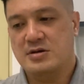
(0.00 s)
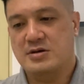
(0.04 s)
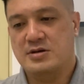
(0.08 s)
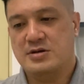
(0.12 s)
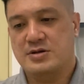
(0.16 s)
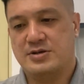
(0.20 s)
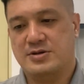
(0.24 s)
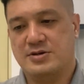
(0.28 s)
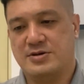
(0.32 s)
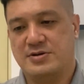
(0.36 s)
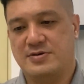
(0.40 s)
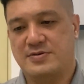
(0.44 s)

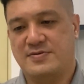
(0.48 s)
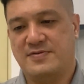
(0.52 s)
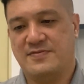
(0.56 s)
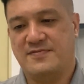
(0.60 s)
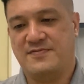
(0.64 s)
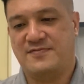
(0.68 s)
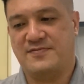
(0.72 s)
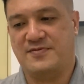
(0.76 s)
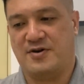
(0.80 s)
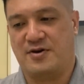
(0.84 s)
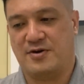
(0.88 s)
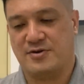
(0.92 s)

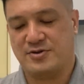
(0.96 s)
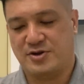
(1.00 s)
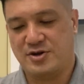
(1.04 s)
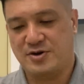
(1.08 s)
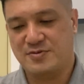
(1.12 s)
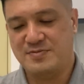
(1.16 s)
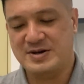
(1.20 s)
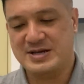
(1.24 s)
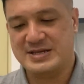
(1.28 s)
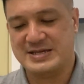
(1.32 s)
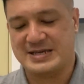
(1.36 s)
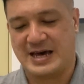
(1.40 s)
So for
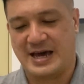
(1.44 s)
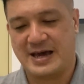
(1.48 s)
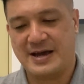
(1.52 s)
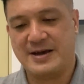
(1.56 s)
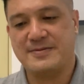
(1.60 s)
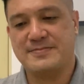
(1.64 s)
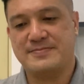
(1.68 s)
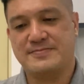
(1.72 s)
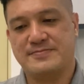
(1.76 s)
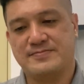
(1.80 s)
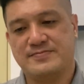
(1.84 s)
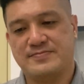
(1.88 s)
October
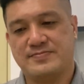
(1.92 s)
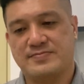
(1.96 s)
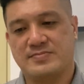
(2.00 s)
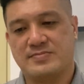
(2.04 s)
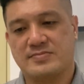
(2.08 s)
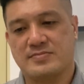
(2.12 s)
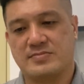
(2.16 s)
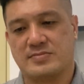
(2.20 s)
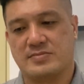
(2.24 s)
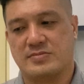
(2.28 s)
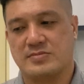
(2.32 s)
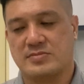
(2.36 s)
side,
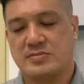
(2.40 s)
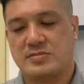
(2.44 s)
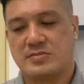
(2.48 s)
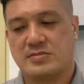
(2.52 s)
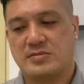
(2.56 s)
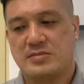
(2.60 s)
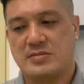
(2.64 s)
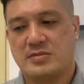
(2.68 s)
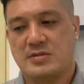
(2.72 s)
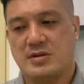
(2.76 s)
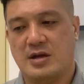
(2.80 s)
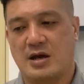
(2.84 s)

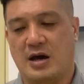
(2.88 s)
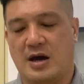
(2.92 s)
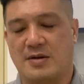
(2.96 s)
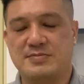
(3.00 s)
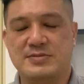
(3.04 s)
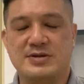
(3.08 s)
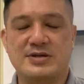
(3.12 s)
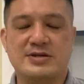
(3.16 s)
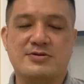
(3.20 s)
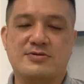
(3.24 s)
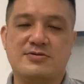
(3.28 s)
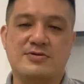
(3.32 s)
I'm
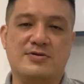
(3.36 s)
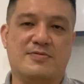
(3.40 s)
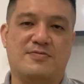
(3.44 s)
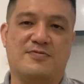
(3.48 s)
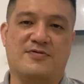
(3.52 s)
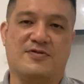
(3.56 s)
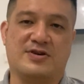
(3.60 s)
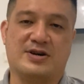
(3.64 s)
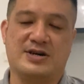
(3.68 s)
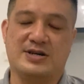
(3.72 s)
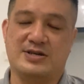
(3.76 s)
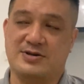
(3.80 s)
just going to
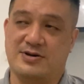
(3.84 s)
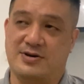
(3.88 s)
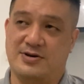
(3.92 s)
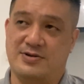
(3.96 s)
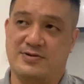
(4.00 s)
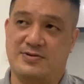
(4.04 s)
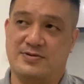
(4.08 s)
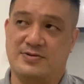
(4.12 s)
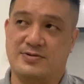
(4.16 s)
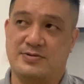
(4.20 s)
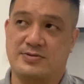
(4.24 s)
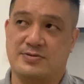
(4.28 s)
focus
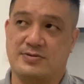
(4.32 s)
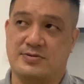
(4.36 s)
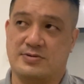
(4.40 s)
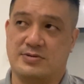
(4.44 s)
on